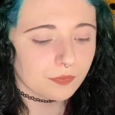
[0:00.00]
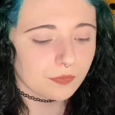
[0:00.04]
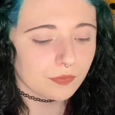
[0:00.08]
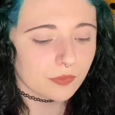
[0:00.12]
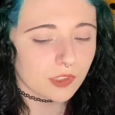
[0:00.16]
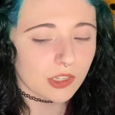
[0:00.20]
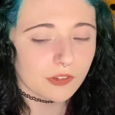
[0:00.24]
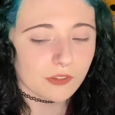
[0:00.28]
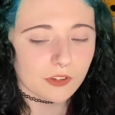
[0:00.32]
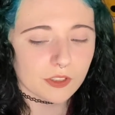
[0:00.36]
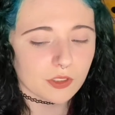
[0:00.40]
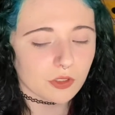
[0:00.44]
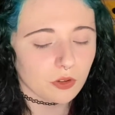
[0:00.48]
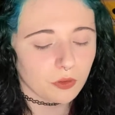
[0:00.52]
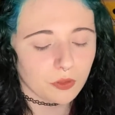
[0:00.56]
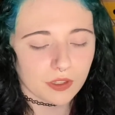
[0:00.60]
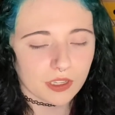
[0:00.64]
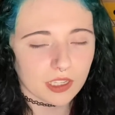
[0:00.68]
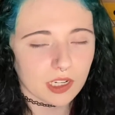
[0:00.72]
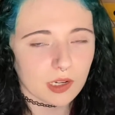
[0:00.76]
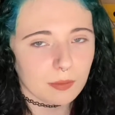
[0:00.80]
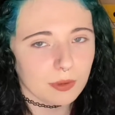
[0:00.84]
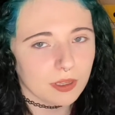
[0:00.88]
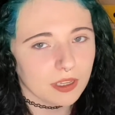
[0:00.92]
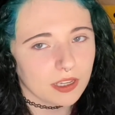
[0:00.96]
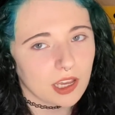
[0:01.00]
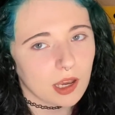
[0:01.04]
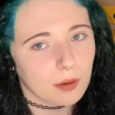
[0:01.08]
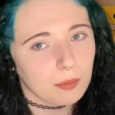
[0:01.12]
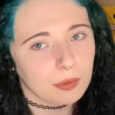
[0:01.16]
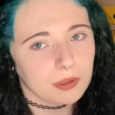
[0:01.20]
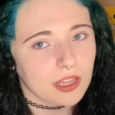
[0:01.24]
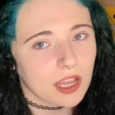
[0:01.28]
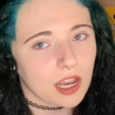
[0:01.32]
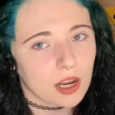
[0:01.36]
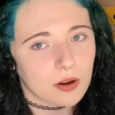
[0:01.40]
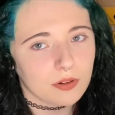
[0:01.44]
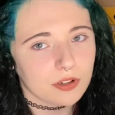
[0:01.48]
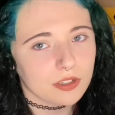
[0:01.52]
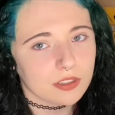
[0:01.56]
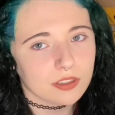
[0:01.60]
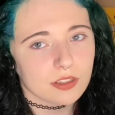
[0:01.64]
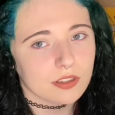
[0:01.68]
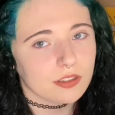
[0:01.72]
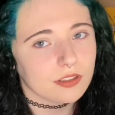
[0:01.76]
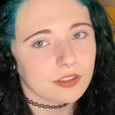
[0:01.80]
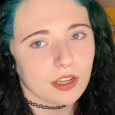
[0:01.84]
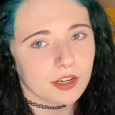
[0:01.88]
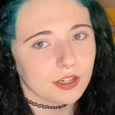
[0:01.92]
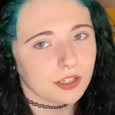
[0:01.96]
If it's only going to be a couple hours,
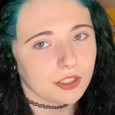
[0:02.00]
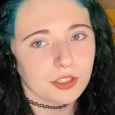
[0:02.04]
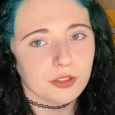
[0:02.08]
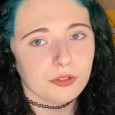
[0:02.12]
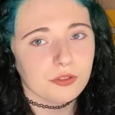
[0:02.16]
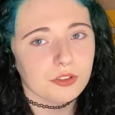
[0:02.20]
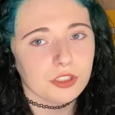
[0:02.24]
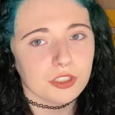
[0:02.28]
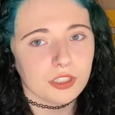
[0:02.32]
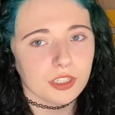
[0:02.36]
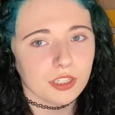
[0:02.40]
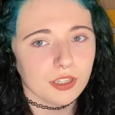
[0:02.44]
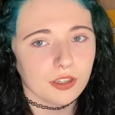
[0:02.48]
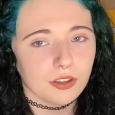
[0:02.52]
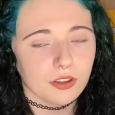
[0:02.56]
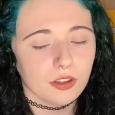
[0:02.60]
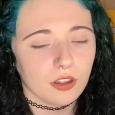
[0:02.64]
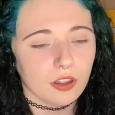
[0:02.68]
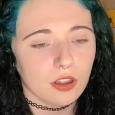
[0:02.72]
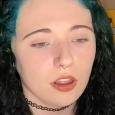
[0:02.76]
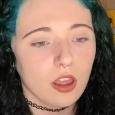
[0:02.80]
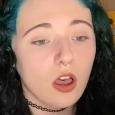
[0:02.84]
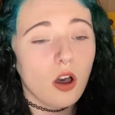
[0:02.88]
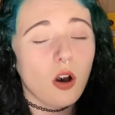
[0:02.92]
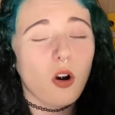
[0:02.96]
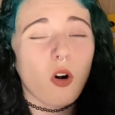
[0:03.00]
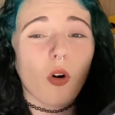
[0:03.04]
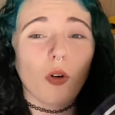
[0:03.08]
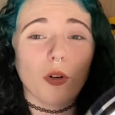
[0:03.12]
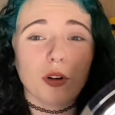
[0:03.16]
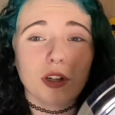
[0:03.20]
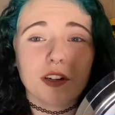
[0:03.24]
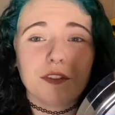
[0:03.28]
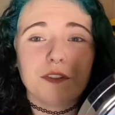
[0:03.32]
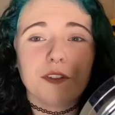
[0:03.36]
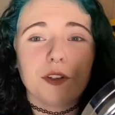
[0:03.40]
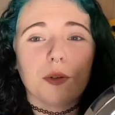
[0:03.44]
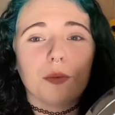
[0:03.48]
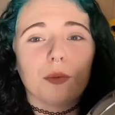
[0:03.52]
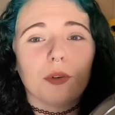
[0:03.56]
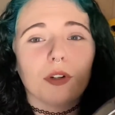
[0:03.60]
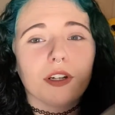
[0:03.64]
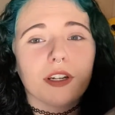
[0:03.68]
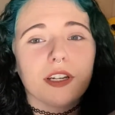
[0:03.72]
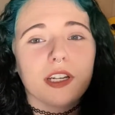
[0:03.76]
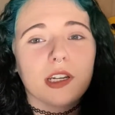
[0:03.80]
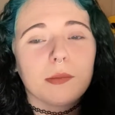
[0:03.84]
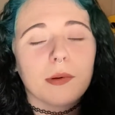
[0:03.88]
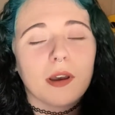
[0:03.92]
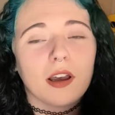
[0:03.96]
it's not a huge deal. Or if you're
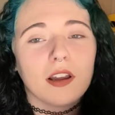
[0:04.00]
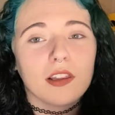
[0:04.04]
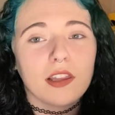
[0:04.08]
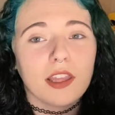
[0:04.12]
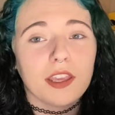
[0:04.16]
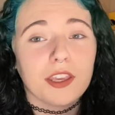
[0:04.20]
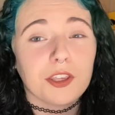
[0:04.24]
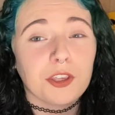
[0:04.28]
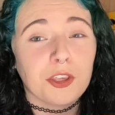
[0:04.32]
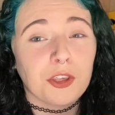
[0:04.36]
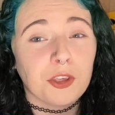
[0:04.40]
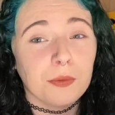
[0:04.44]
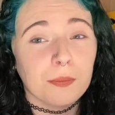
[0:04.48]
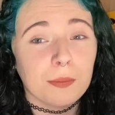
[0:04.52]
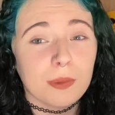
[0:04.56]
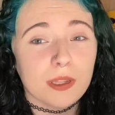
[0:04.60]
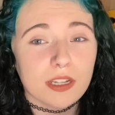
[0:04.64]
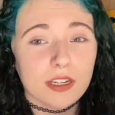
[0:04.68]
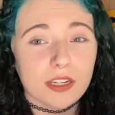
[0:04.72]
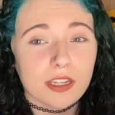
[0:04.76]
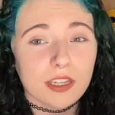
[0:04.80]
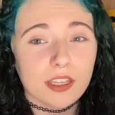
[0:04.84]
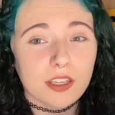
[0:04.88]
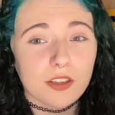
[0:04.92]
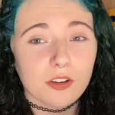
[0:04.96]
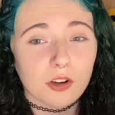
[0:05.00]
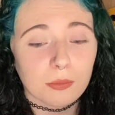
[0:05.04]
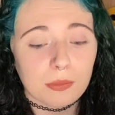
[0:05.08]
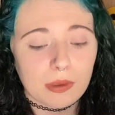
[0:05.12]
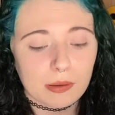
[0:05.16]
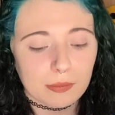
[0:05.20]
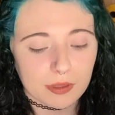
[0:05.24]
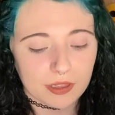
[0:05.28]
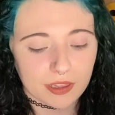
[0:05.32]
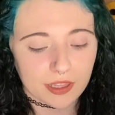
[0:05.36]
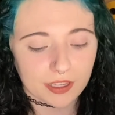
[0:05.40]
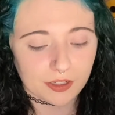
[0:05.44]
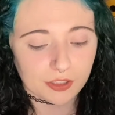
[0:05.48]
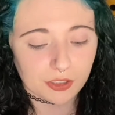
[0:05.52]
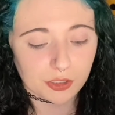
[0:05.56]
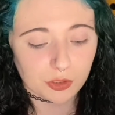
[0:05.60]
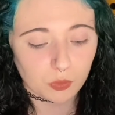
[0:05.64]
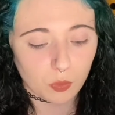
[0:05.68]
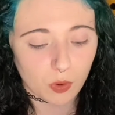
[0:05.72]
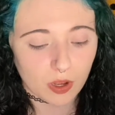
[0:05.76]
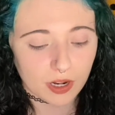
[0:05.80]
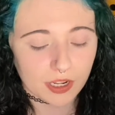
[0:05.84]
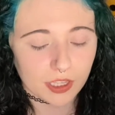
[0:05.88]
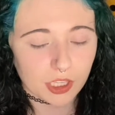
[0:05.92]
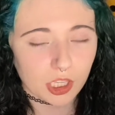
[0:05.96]
worried about like humidity or maybe like
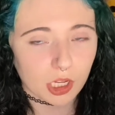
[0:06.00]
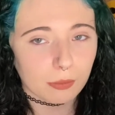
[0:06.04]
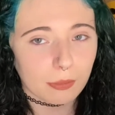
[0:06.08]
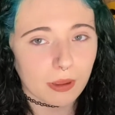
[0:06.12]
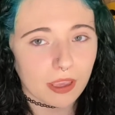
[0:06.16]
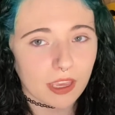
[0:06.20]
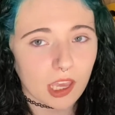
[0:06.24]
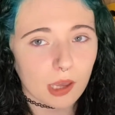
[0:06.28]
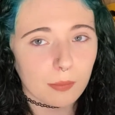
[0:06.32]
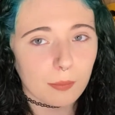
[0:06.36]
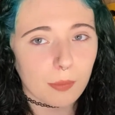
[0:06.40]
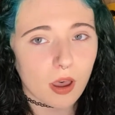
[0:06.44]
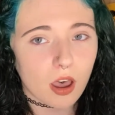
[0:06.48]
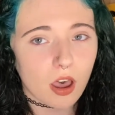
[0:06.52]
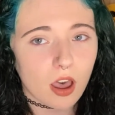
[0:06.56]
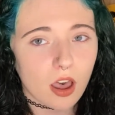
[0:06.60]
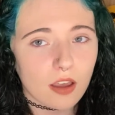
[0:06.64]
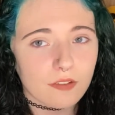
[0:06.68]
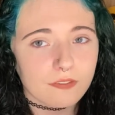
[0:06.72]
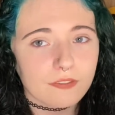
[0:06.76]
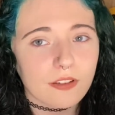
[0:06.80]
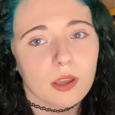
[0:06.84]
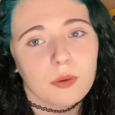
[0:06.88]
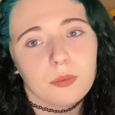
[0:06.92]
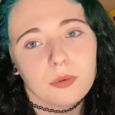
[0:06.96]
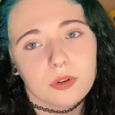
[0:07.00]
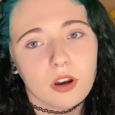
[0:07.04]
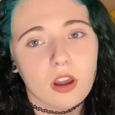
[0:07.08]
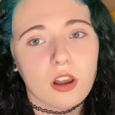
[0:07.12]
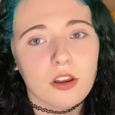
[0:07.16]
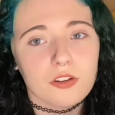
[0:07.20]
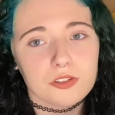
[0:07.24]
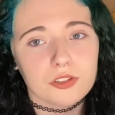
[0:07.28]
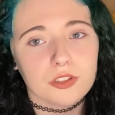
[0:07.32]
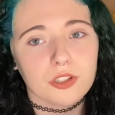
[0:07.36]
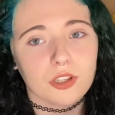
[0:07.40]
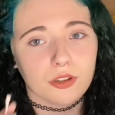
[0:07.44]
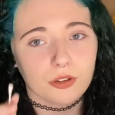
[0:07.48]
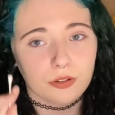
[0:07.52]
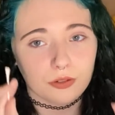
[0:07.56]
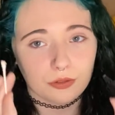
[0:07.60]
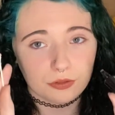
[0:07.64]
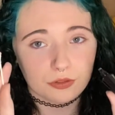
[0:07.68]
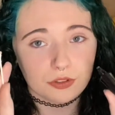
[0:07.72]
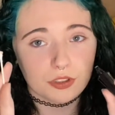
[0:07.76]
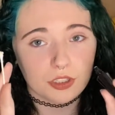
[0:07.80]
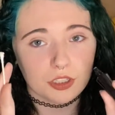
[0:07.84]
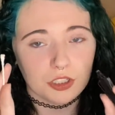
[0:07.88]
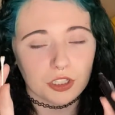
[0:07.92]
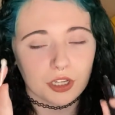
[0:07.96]
sweating your makeup off, I would also
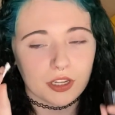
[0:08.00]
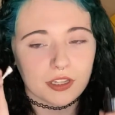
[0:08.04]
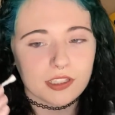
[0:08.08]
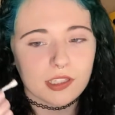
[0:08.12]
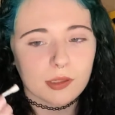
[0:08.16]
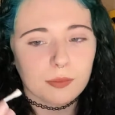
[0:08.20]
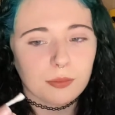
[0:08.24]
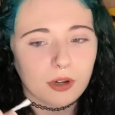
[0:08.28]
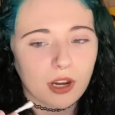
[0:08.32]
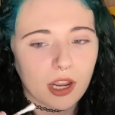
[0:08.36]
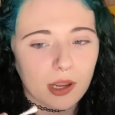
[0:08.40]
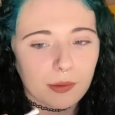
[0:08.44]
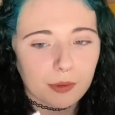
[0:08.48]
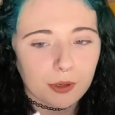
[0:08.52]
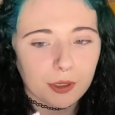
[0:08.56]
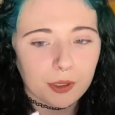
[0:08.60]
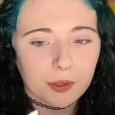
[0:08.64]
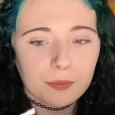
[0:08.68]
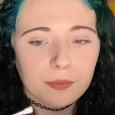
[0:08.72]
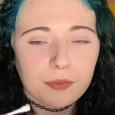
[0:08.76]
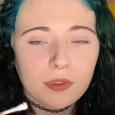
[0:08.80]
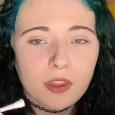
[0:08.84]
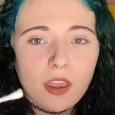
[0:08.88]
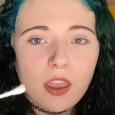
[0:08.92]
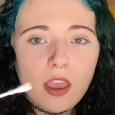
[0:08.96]
suggest the primer.